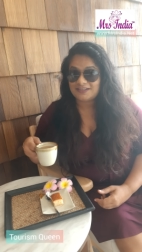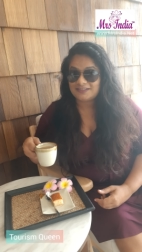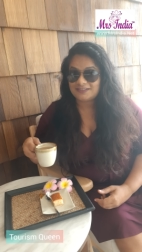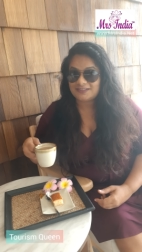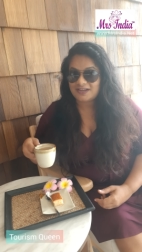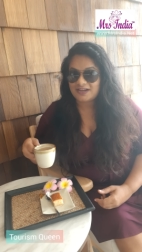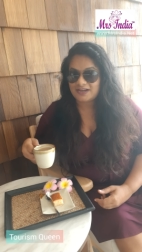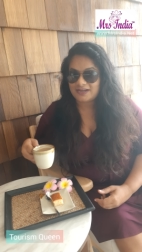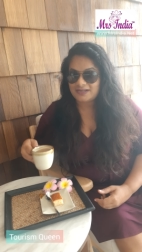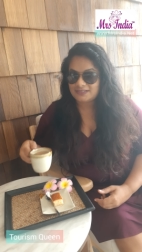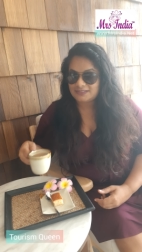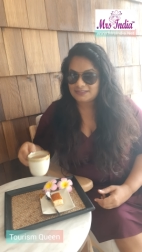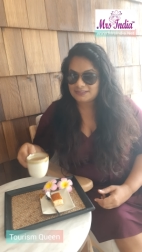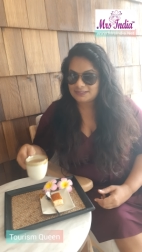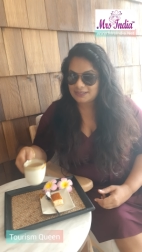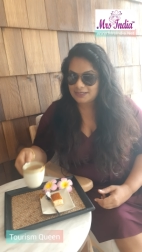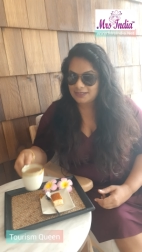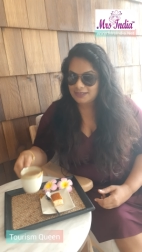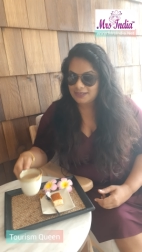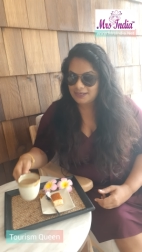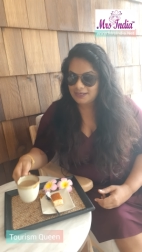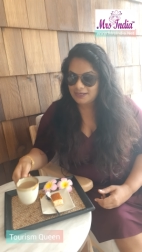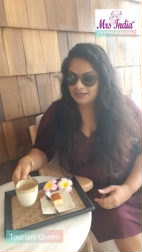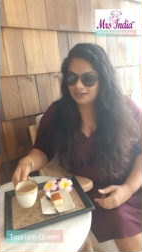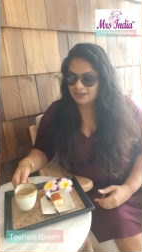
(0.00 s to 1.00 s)
Thai
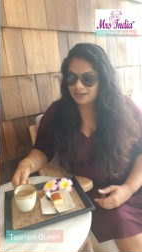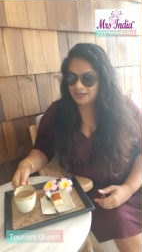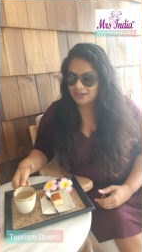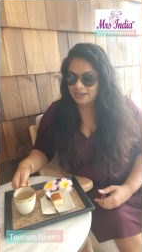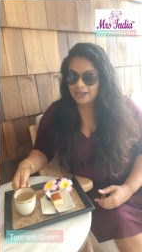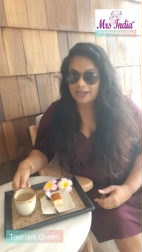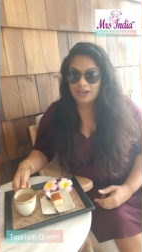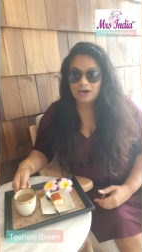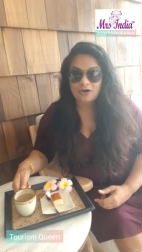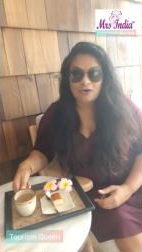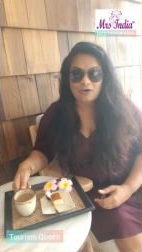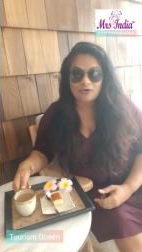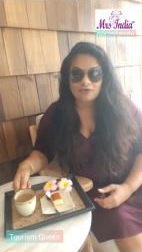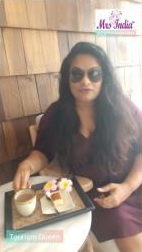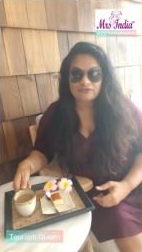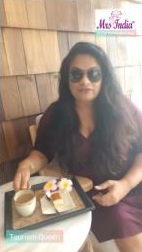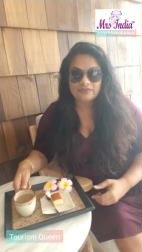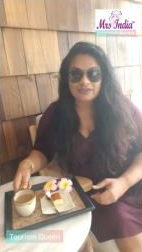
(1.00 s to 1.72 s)
tea along